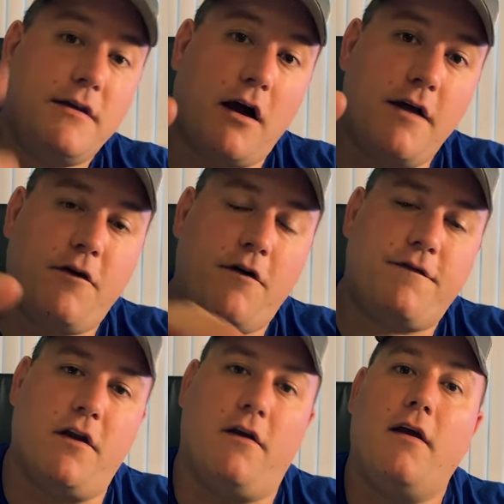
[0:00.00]
dive
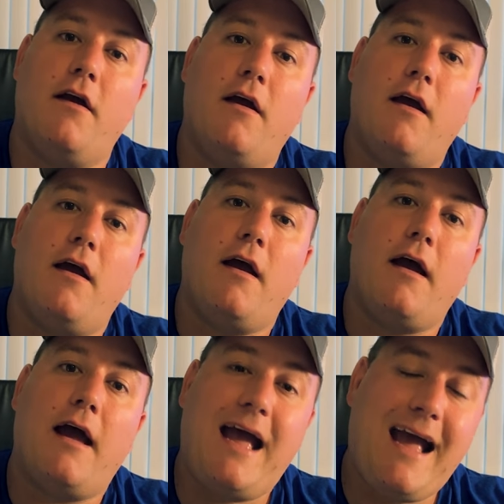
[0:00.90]

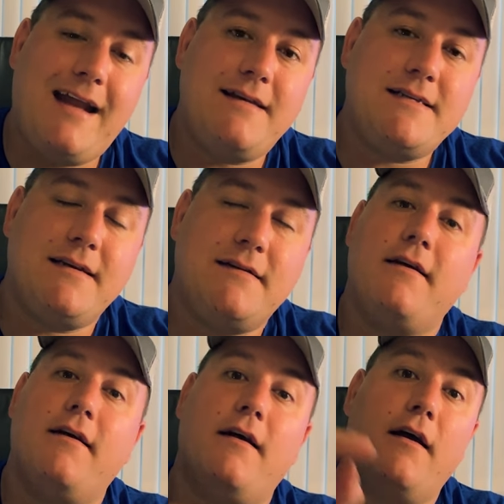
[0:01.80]
often, and
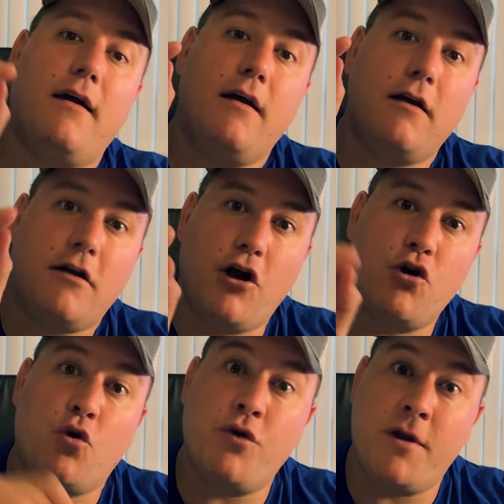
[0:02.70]

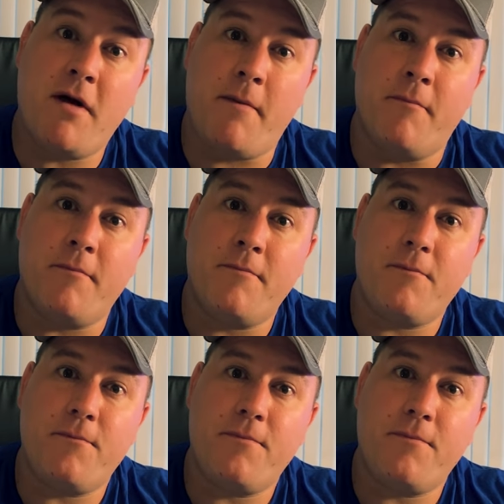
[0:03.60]
go call your mum.